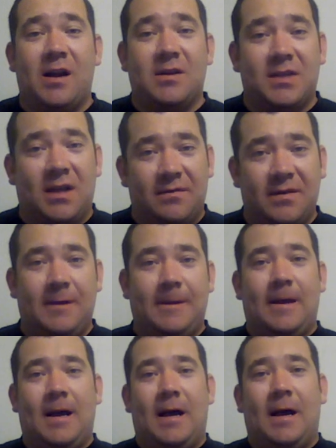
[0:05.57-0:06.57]
Airsoft.
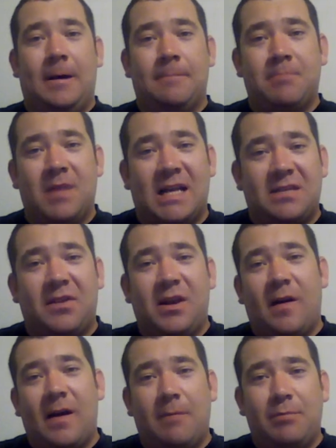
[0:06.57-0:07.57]
Last
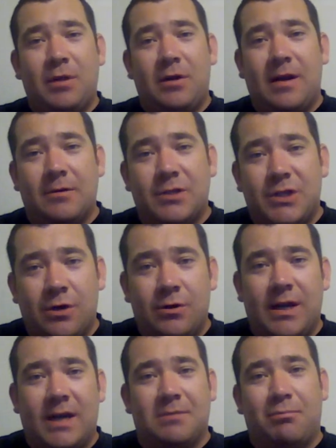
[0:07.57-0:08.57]
video I uploaded, I was showing
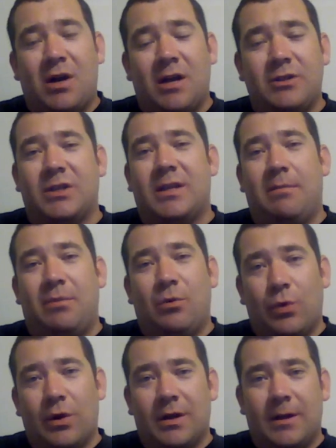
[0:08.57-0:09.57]
you guys a project I'd been
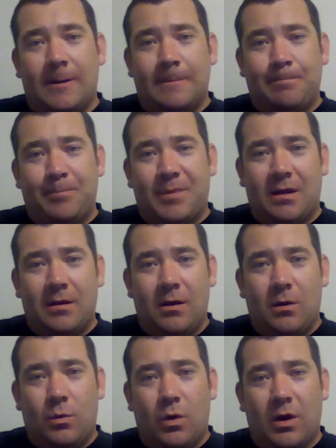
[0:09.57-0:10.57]
working on
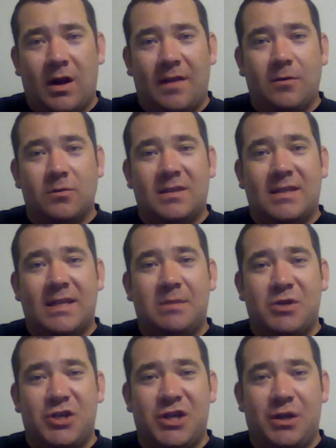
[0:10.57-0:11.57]
the old
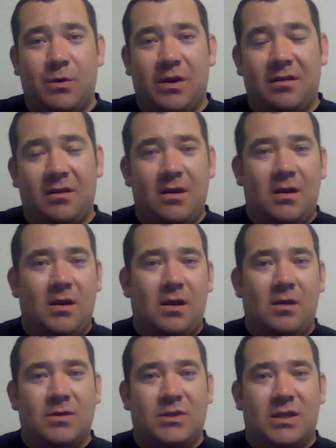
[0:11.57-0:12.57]
stitch machine with.
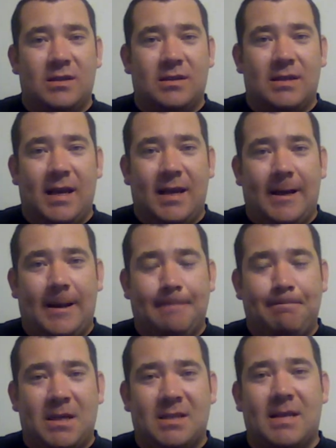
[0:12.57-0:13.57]
It was just a
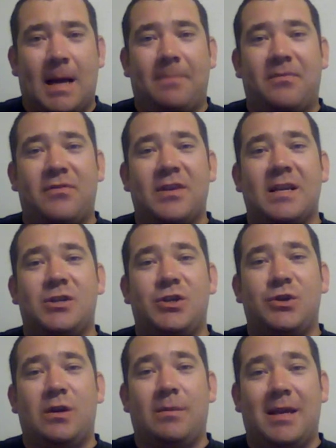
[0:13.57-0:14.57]
stop freaking
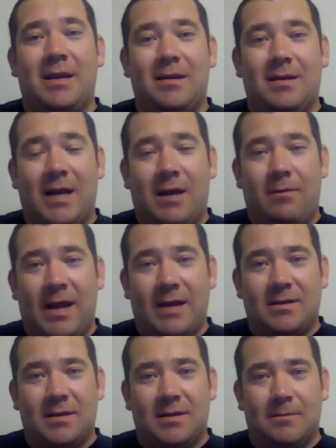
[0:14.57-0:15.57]
shooting me dead
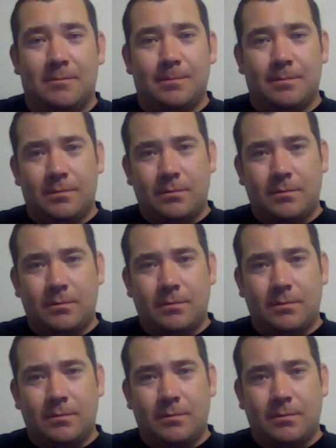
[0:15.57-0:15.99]
rag system.